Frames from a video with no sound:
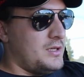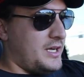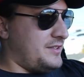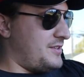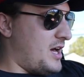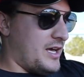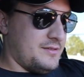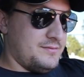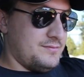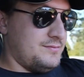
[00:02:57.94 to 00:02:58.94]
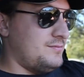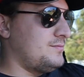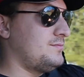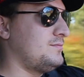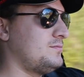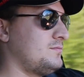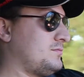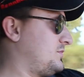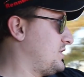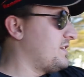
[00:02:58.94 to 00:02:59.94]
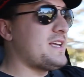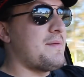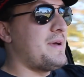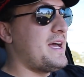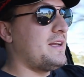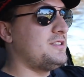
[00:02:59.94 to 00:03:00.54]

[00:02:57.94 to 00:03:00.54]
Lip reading: it's not that bad,